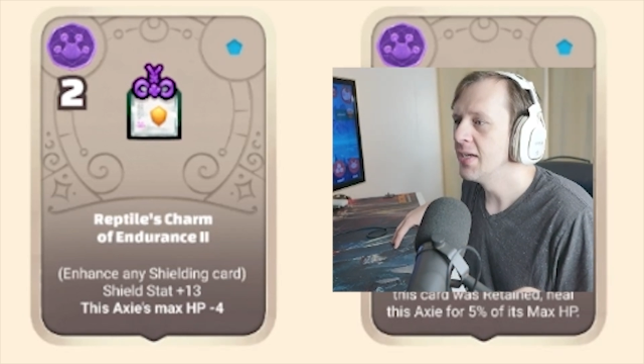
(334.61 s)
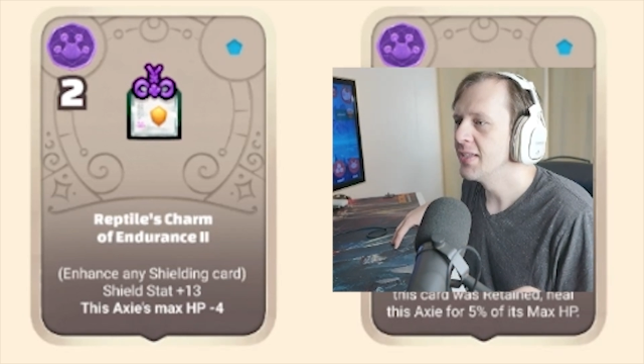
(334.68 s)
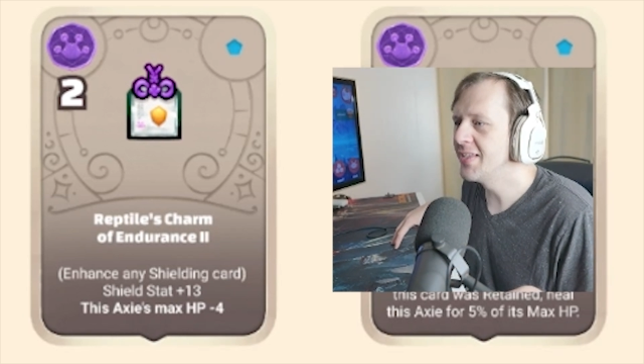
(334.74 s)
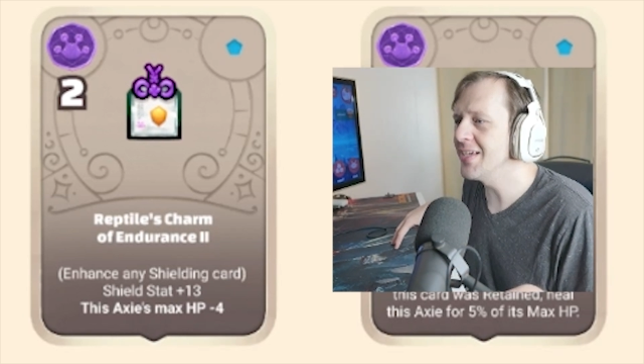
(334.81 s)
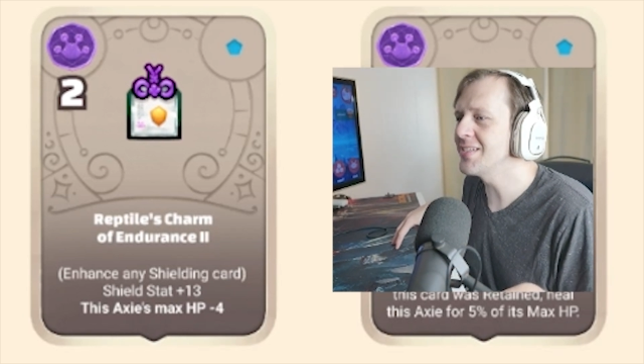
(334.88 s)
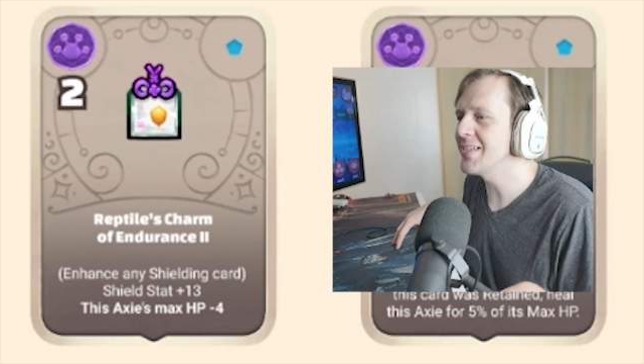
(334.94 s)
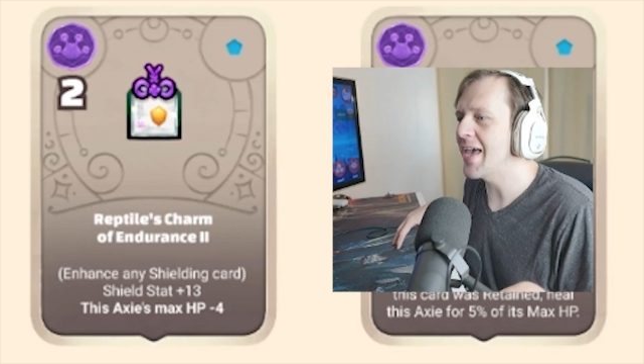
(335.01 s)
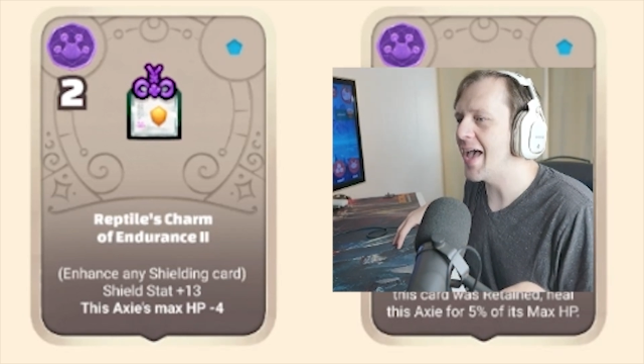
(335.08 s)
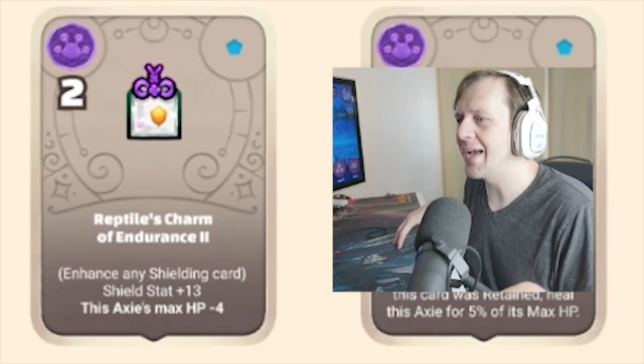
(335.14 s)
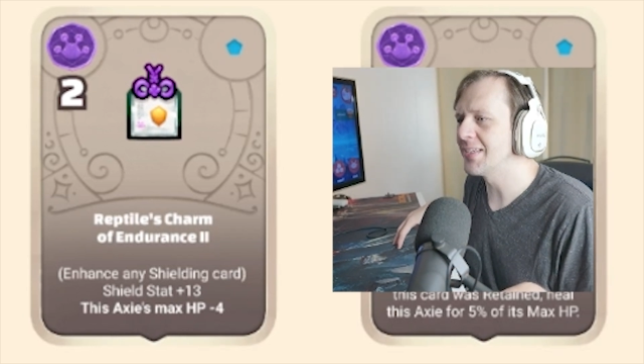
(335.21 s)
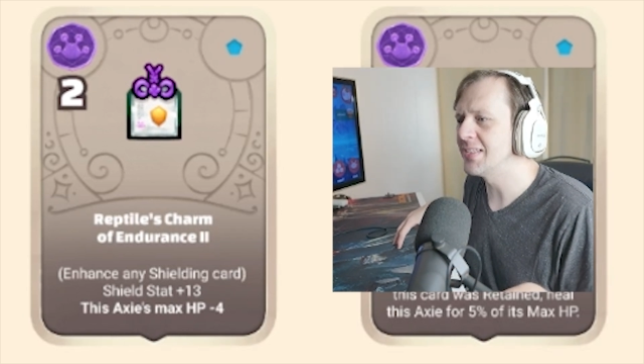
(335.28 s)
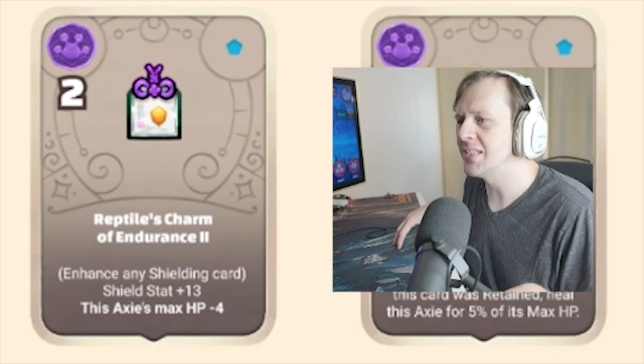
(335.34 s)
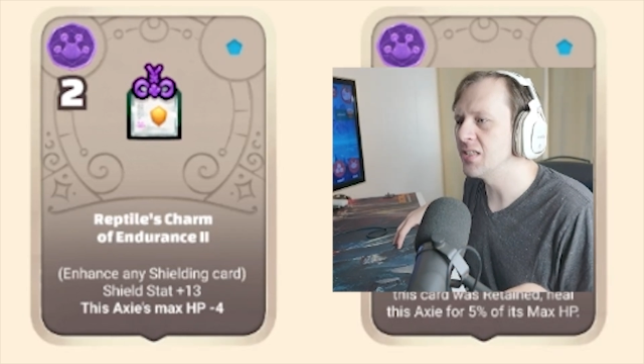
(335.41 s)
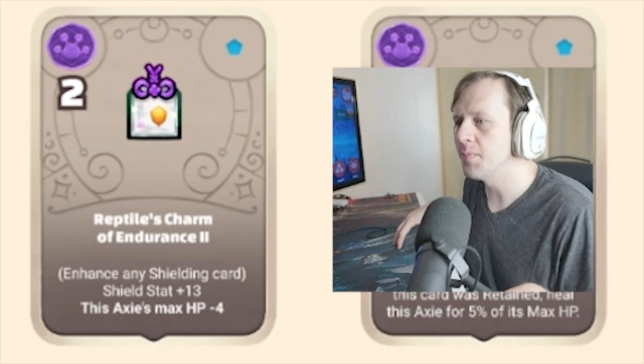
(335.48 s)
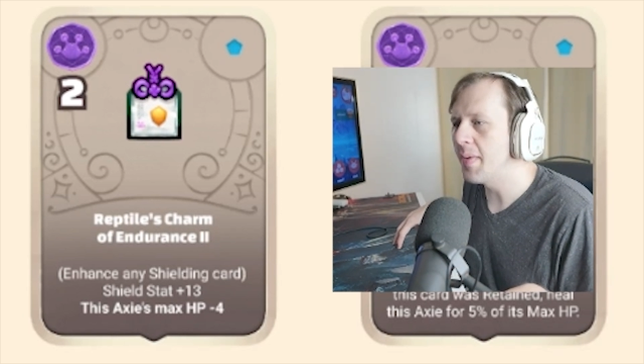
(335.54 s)
This
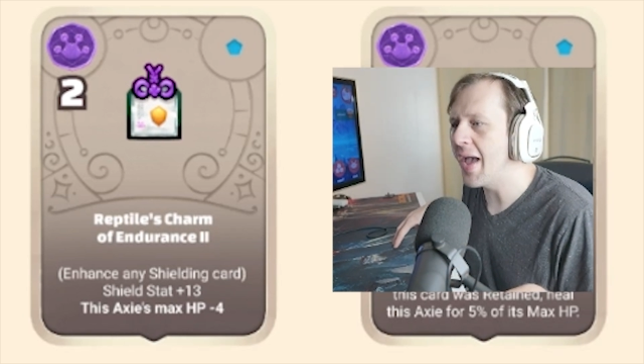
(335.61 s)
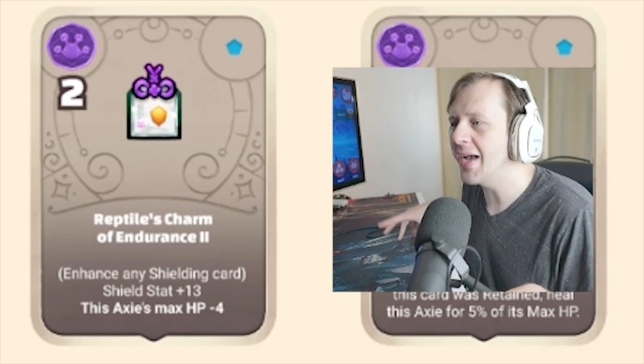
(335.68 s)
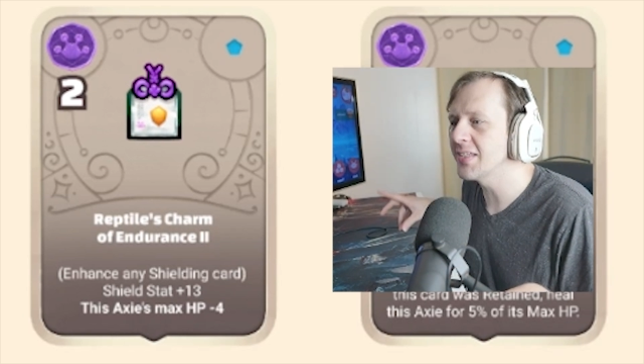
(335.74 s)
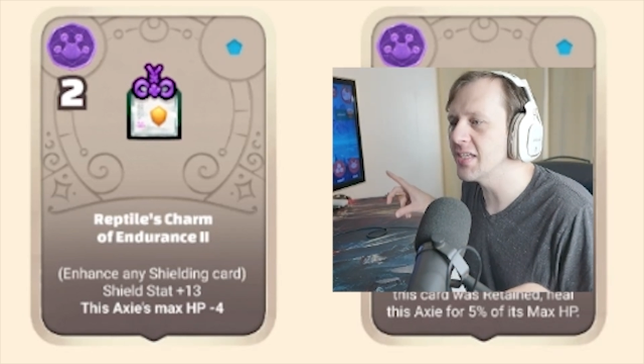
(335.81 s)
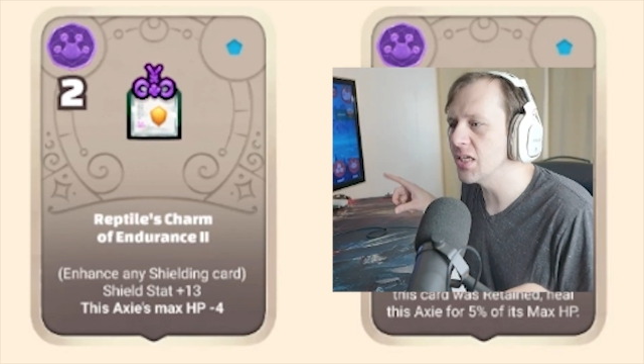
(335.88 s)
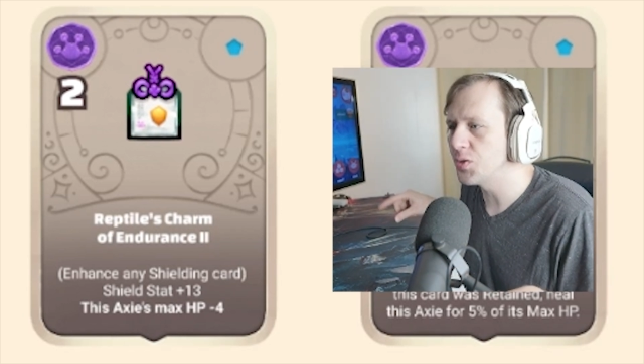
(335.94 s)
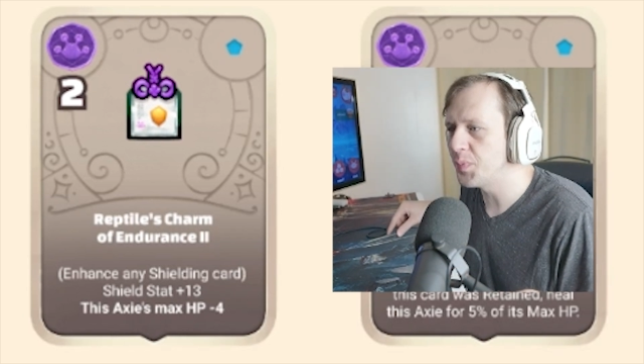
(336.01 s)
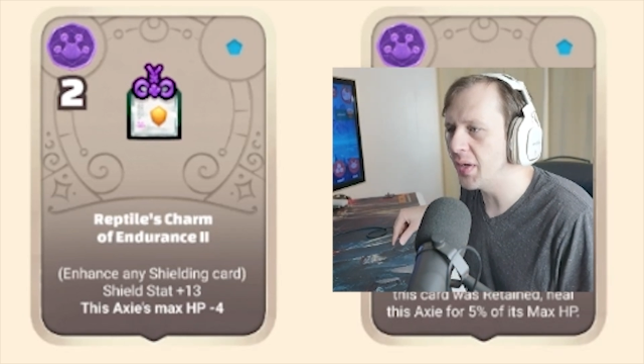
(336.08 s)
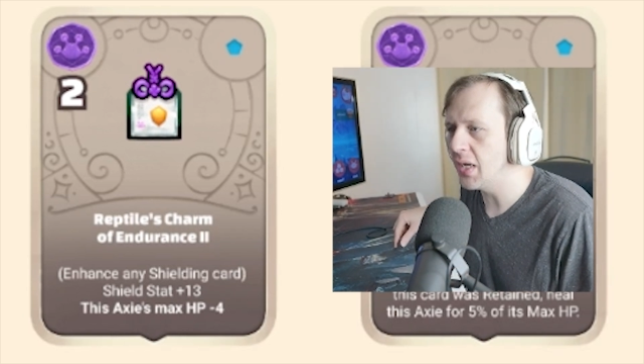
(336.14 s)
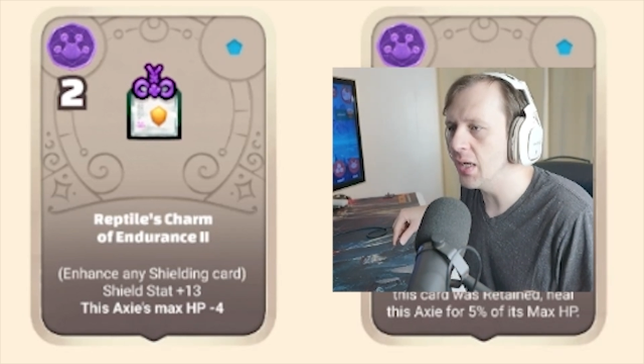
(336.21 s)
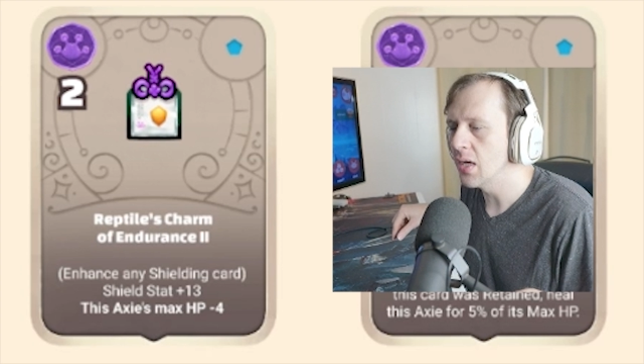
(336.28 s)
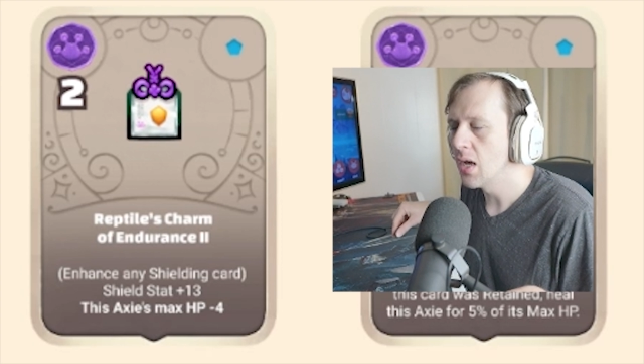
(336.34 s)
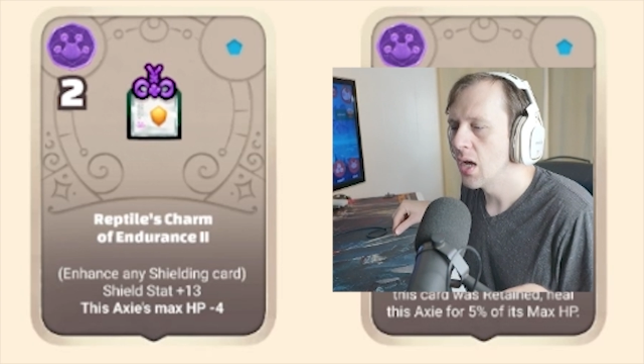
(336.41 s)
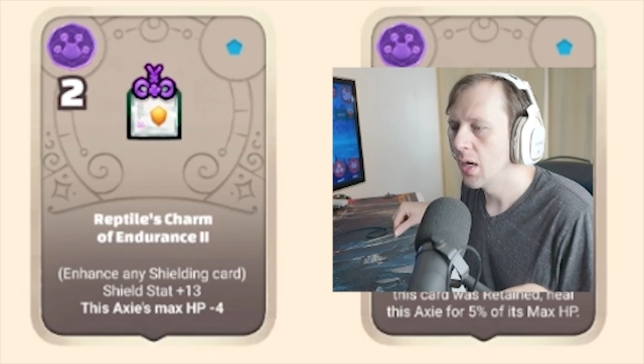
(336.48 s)
Axie's max HP